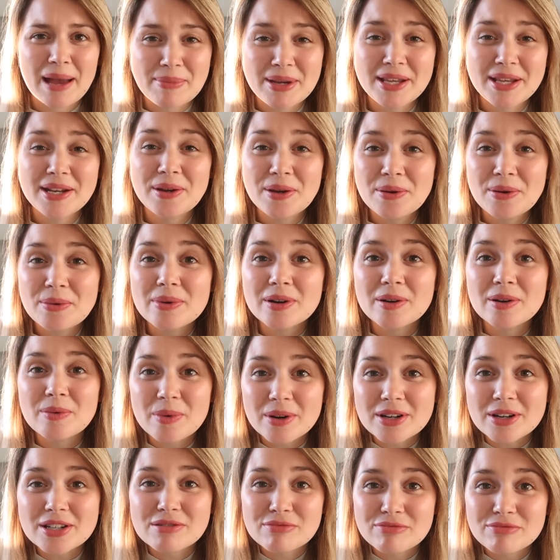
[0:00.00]
I mean who
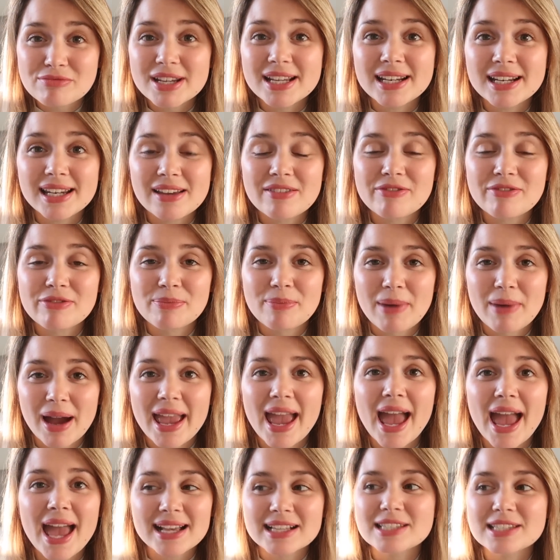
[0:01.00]
wouldn't want to relive
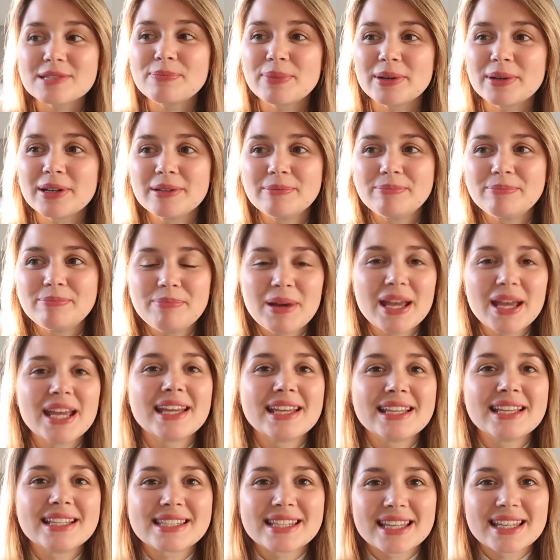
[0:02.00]
my expert
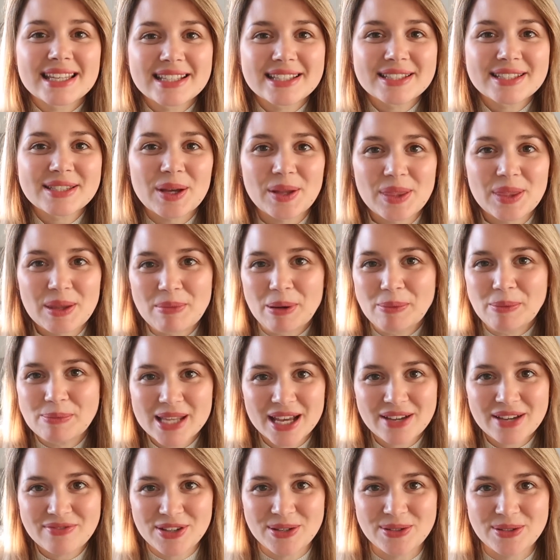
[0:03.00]
baking skills on the
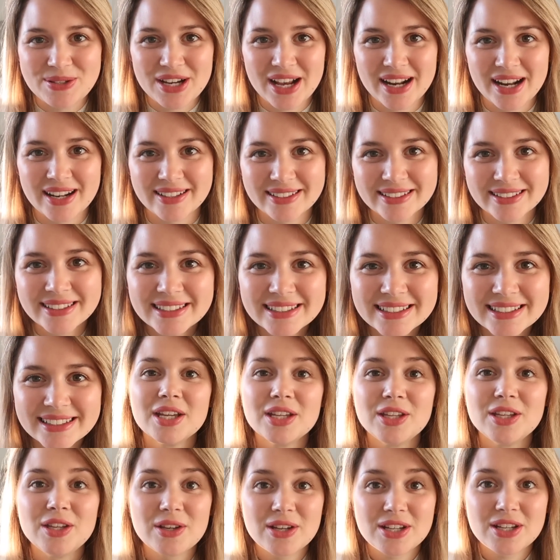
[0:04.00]
Mum's Eye View channel?
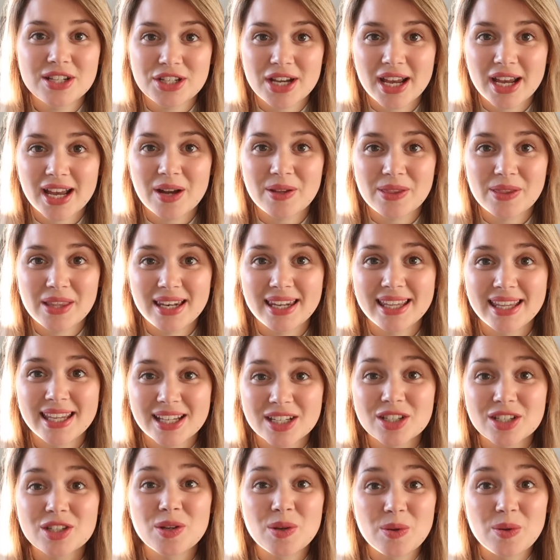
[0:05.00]
you can check out the
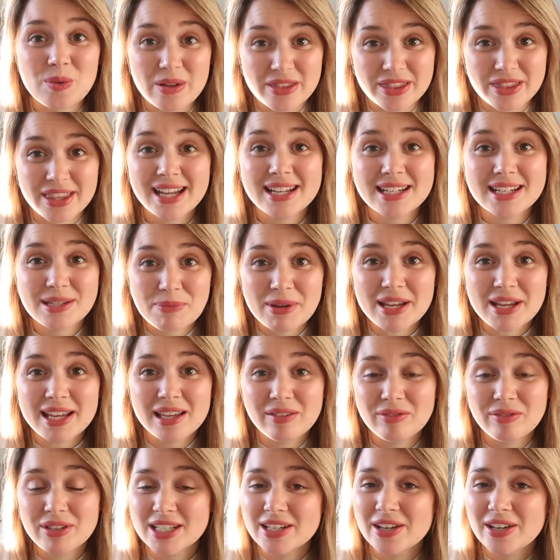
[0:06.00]
link to that
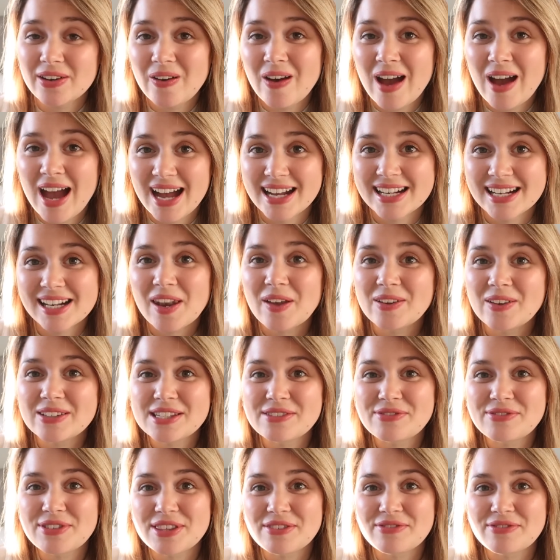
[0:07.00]
baking video and
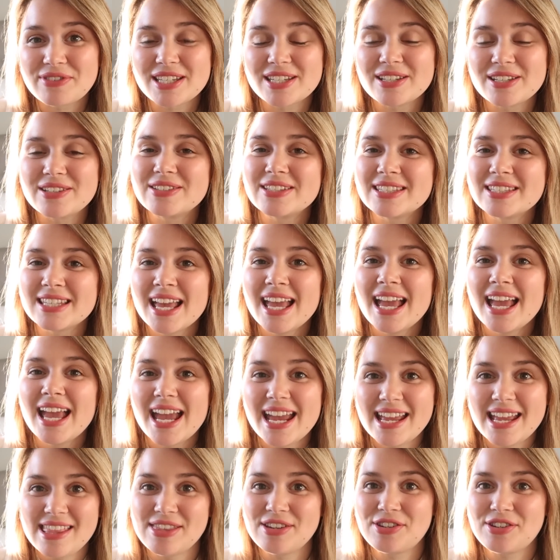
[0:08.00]
lots of other videos
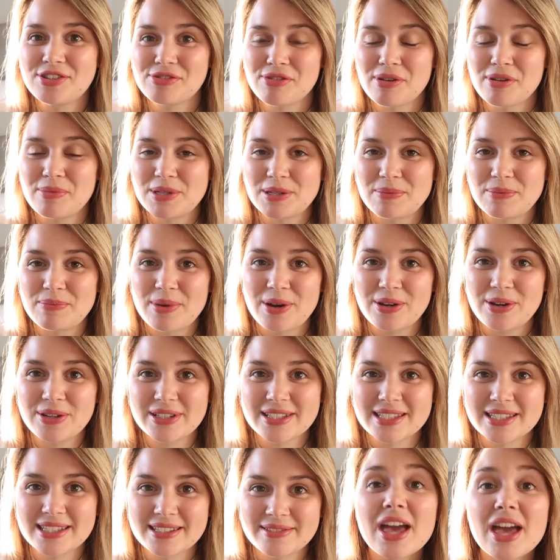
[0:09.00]
in the description
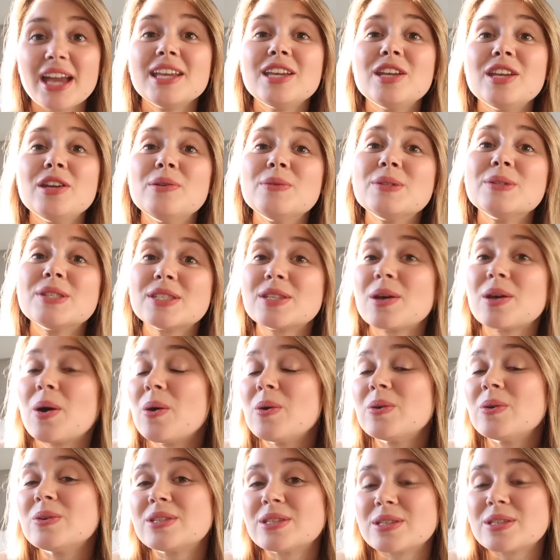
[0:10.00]
box. Thank you
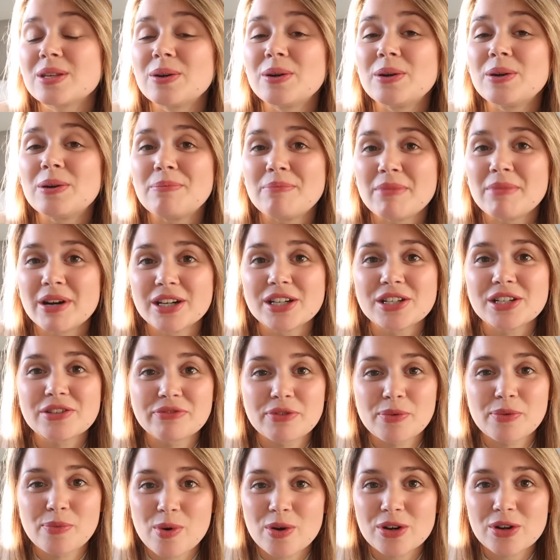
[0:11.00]
so, so
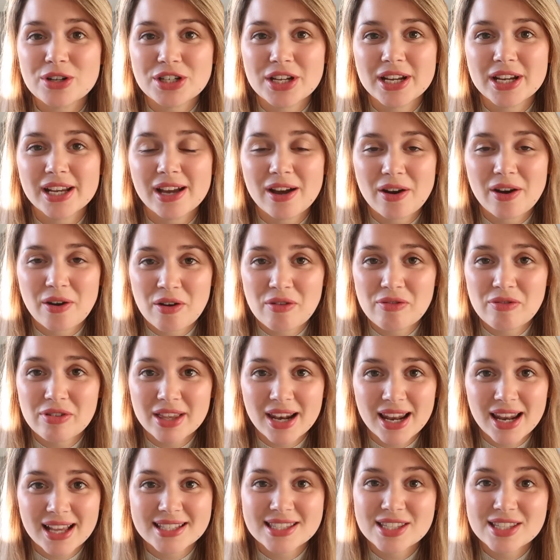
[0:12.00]
much for watching
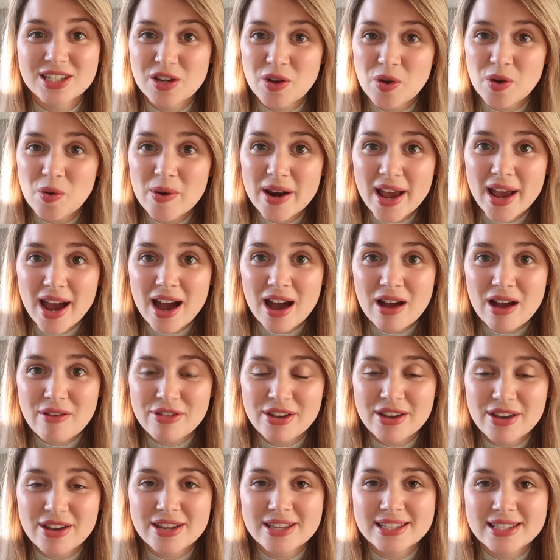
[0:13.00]
over the last two and a
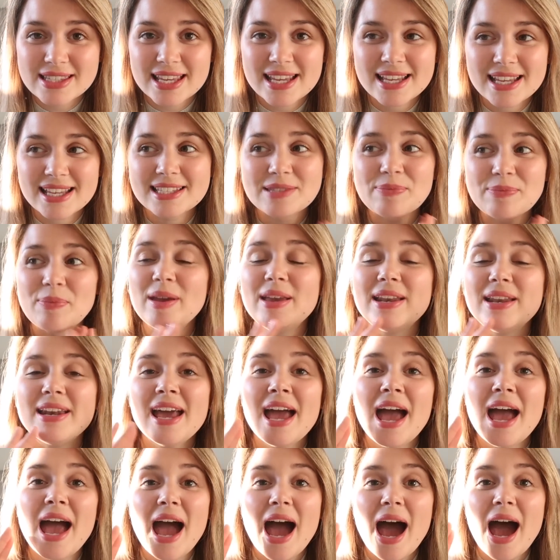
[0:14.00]
half years. It has
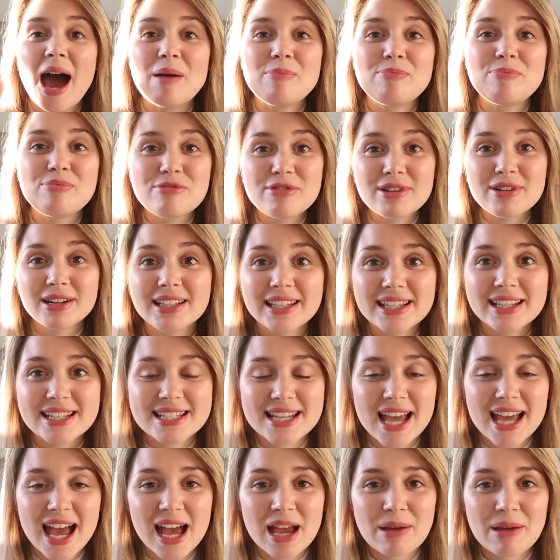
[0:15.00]
been a
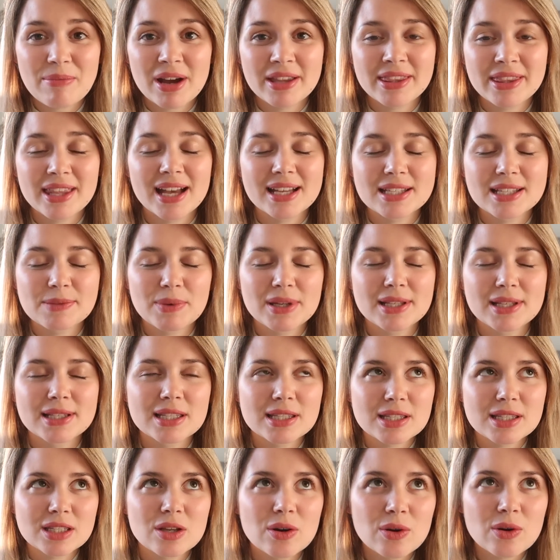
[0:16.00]
brilliant time and there has
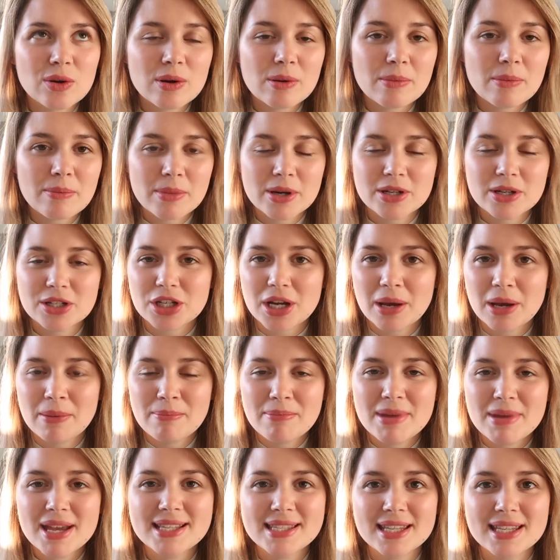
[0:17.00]
been so much
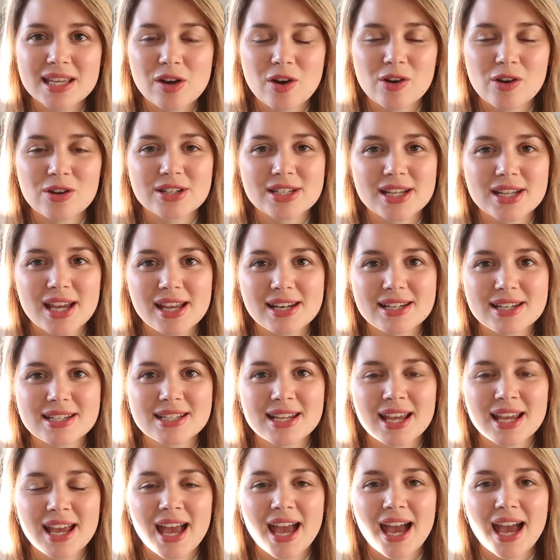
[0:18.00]
amazing
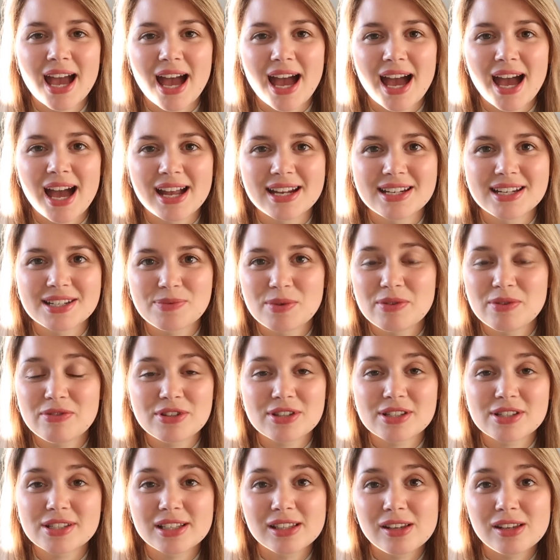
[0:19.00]
content and
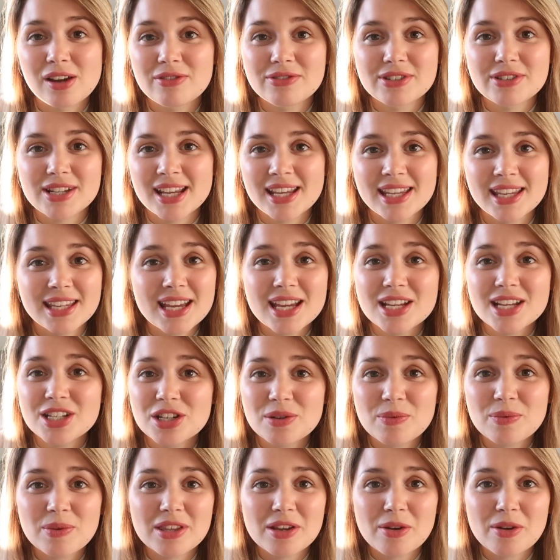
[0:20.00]
we've just loved
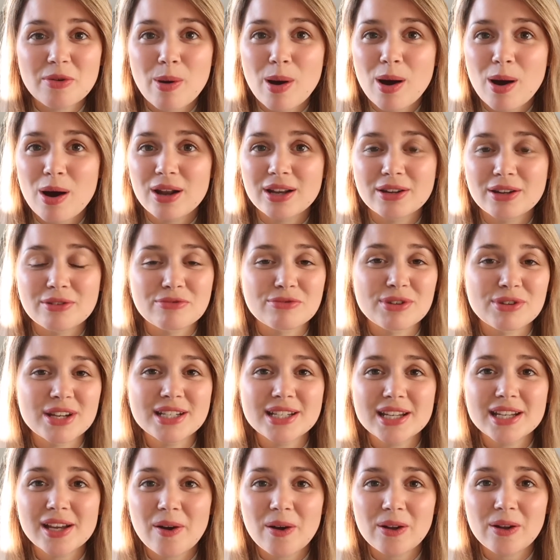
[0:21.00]
engaging with you all and
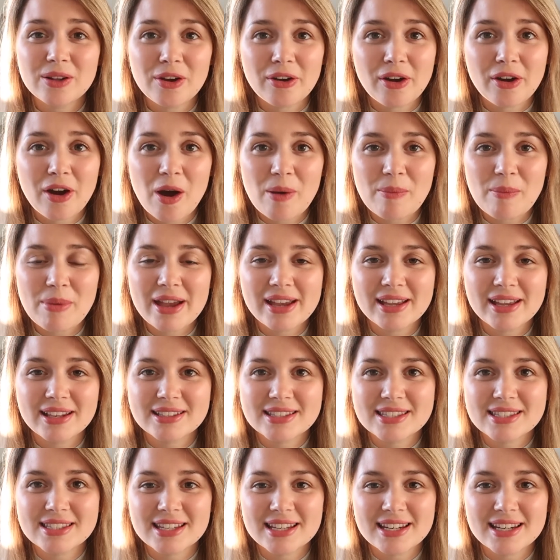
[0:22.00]
reading all your
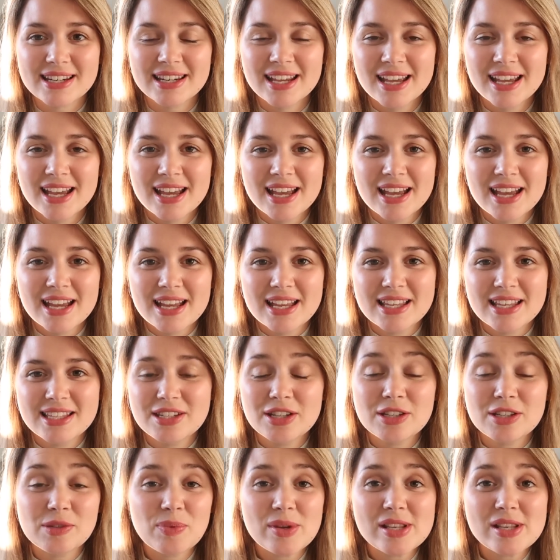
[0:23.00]
comments and
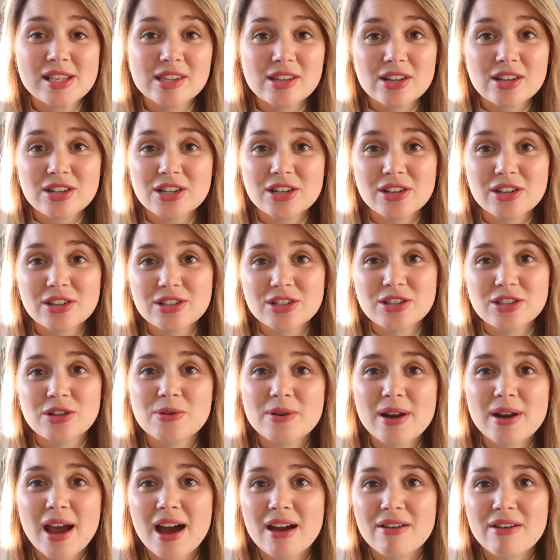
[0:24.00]
it's just been such a good
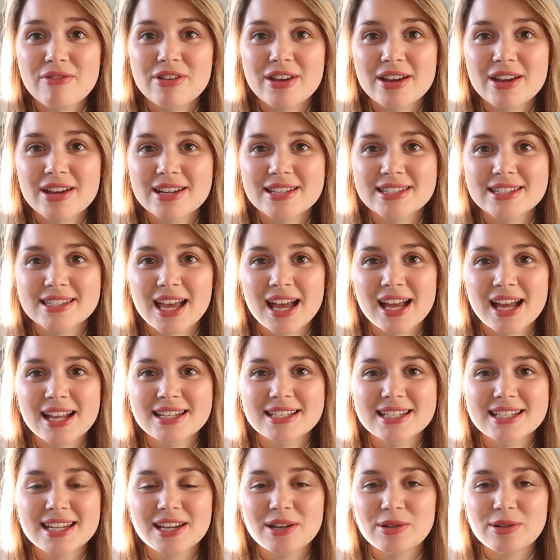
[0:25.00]
two and a half years
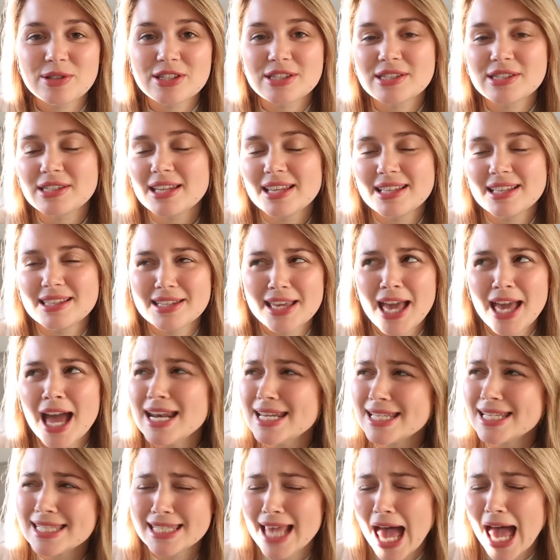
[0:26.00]
and it's it's
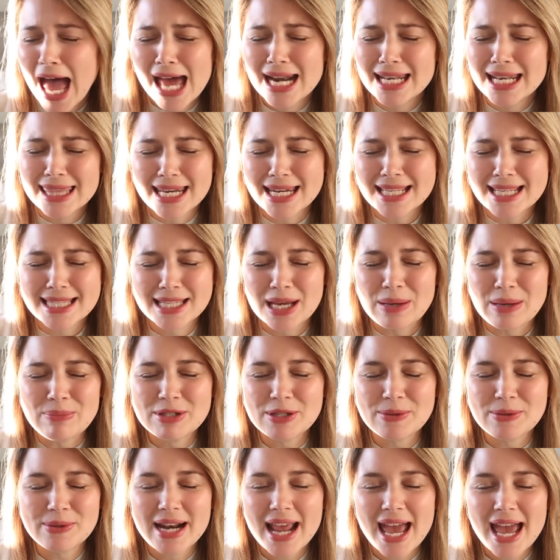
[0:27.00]
kind of sad that it's
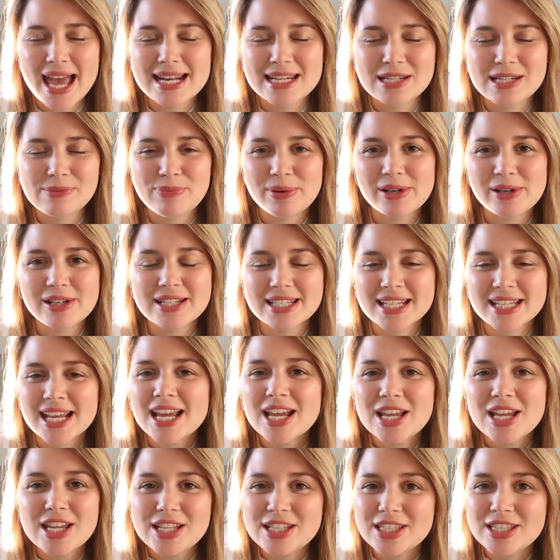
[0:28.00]
come to an end
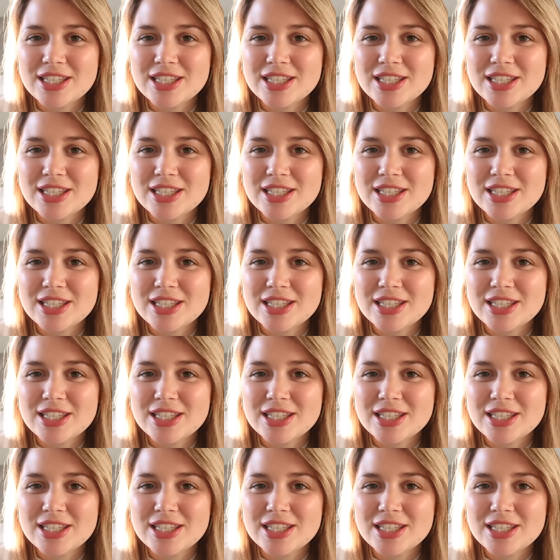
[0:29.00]
but